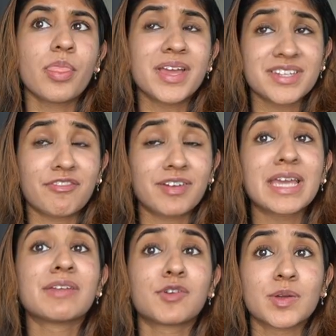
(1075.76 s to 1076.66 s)
they
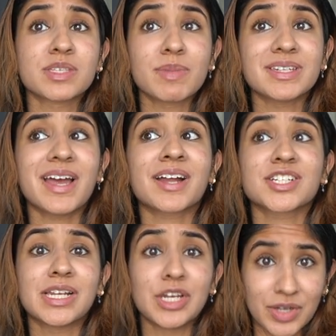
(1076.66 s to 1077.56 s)
definitely influenced me to
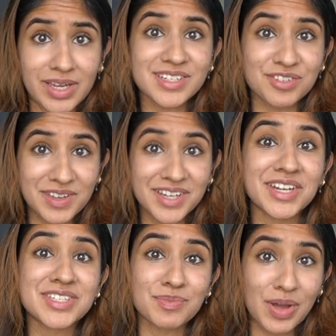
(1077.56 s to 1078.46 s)
actually looking into
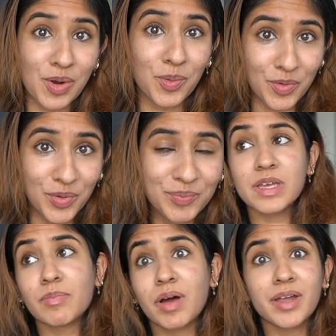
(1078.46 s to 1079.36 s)
veganism a lot more.
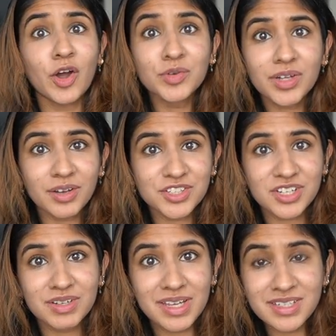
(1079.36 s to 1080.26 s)
In my own
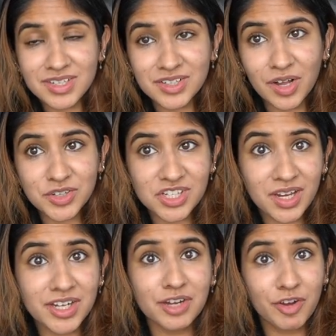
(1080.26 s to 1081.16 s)
culture, in Indian culture,
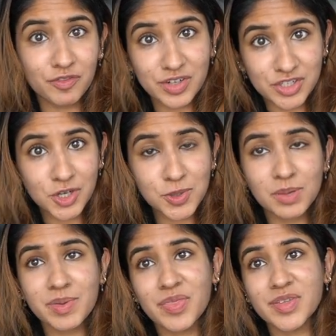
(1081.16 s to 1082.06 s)
like I've hopefully shown you
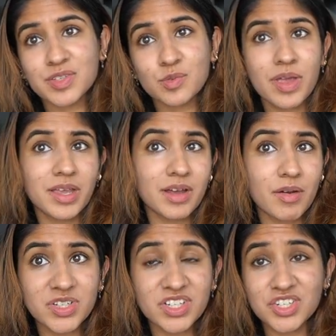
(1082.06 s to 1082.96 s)
a bit this week,
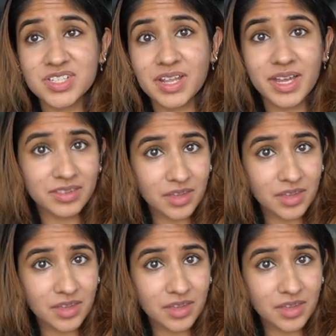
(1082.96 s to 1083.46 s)
dishes like